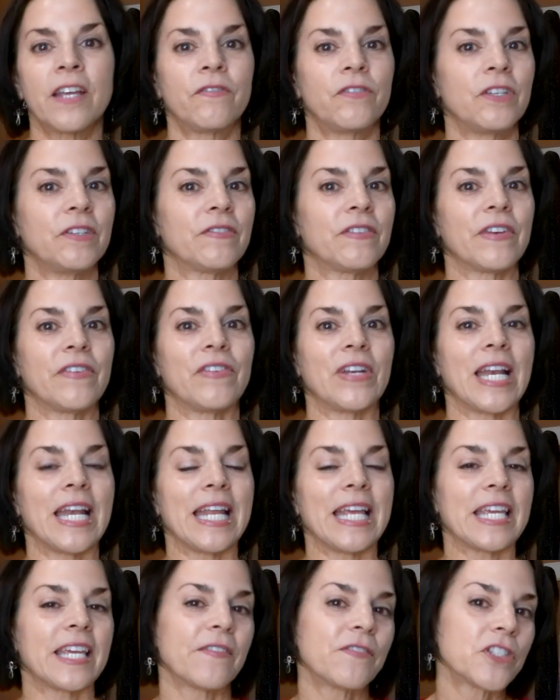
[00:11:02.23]
If you've given
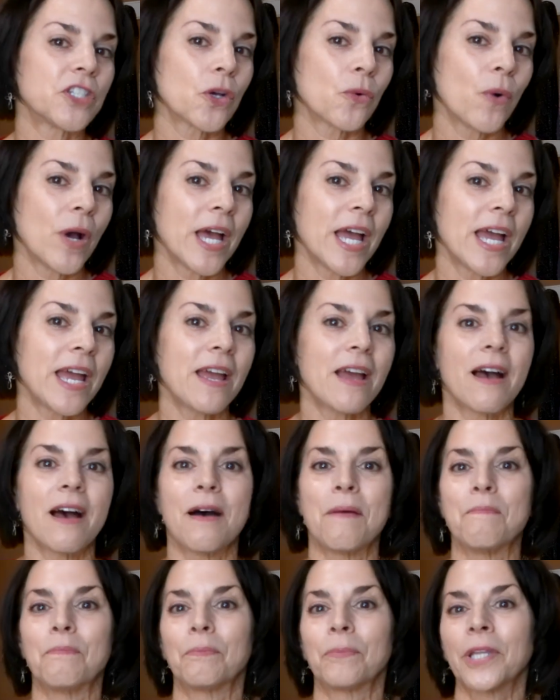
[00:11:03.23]
any gifts away,
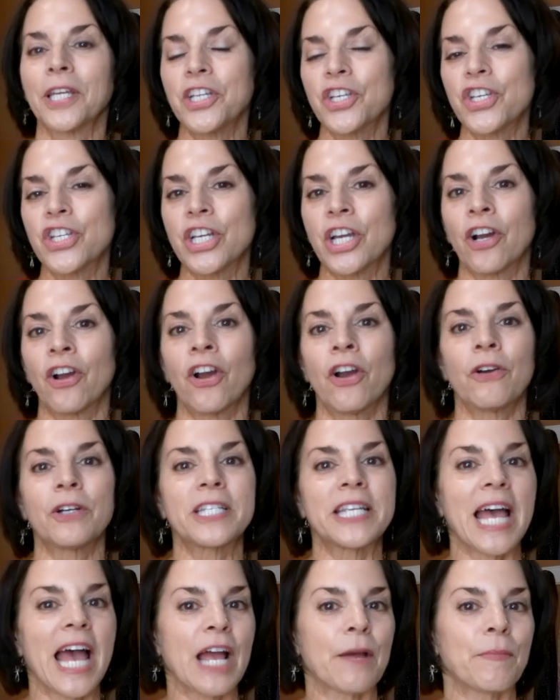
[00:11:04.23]
please share,
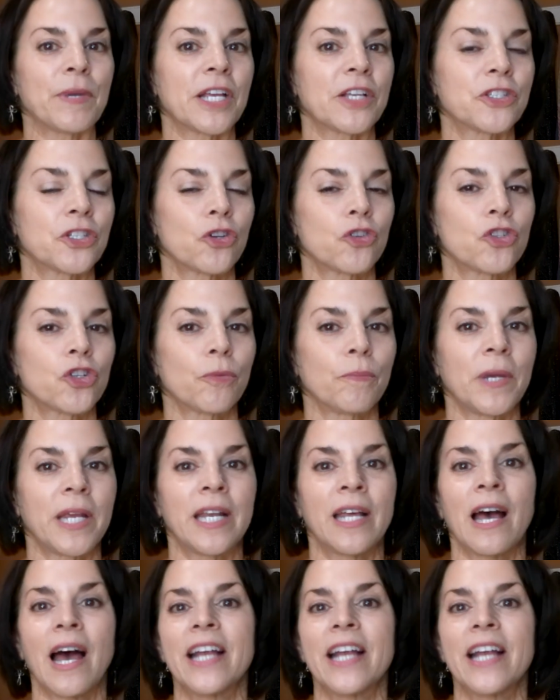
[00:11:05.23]
tag me on social media.